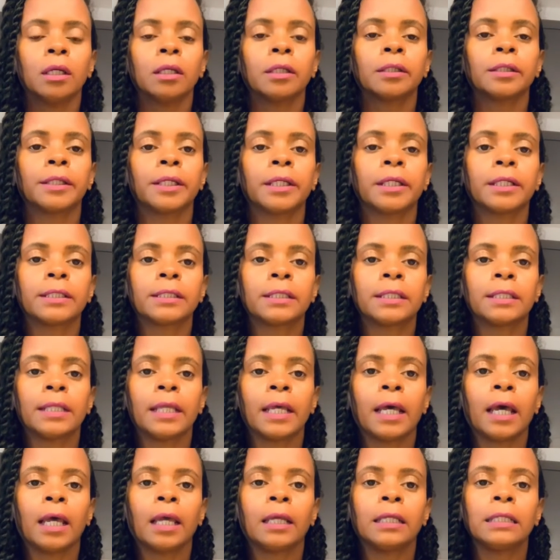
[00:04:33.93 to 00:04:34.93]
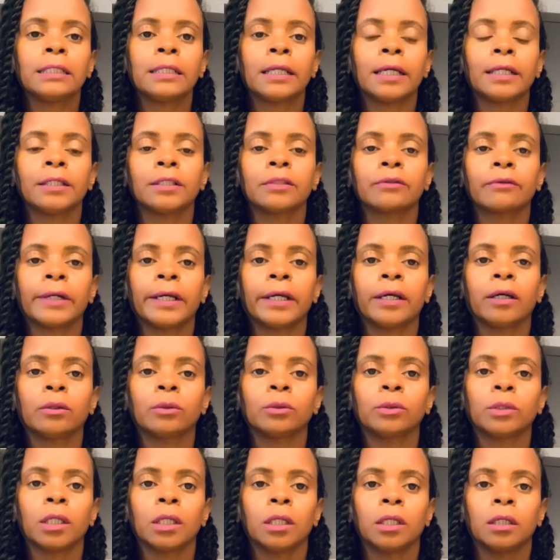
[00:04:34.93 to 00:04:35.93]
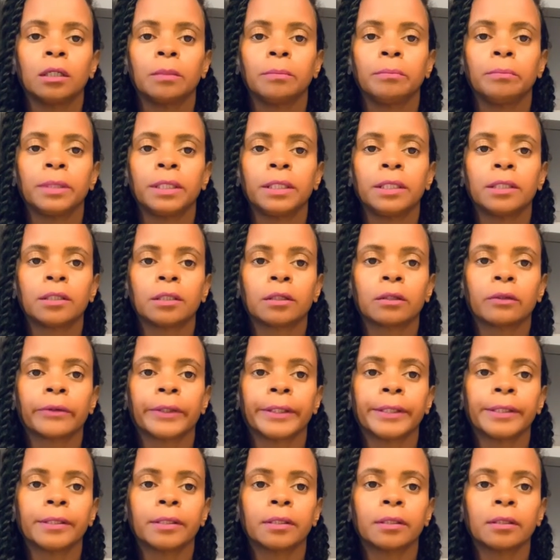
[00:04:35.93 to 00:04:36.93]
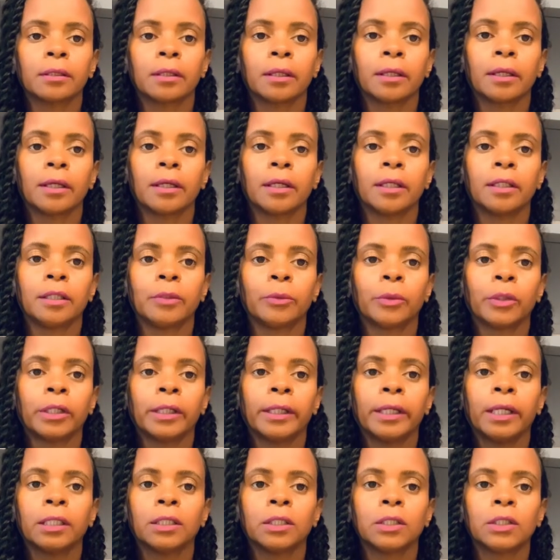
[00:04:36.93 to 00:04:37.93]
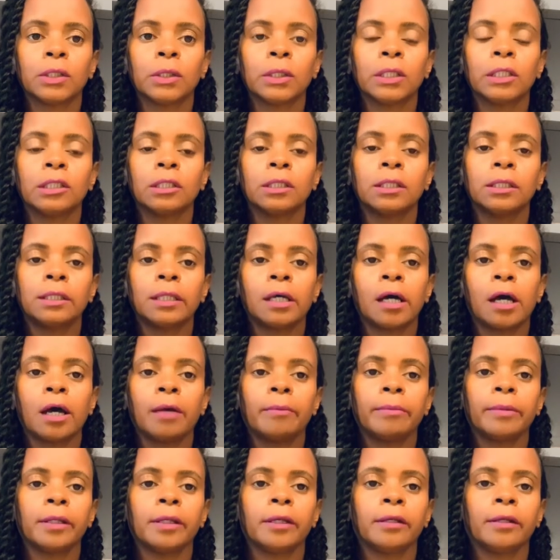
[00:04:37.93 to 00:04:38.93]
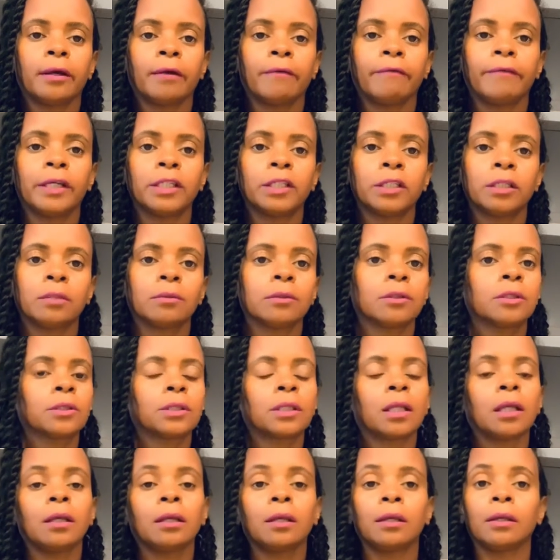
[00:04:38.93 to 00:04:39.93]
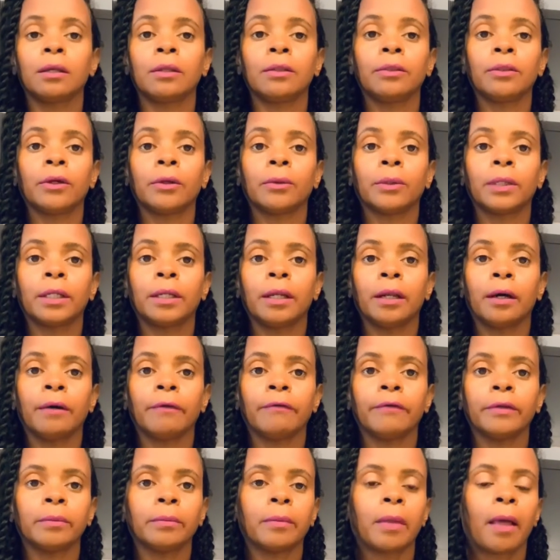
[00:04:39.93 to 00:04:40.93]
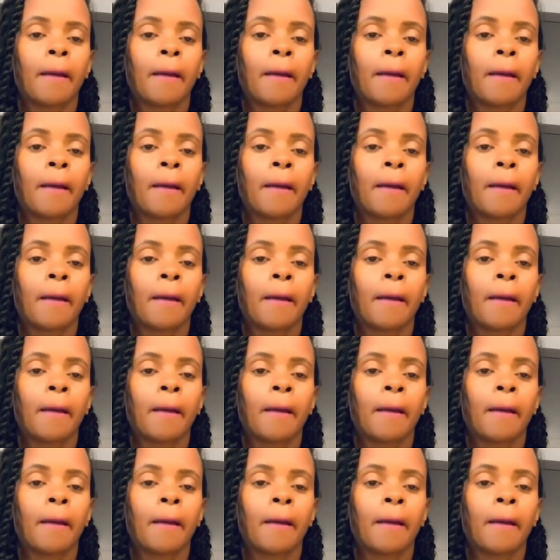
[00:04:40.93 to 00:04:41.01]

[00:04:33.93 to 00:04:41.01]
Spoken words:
get us a nice round pizza crust. Then we're going to add the sauce on top and our vegetables and throw it in the oven.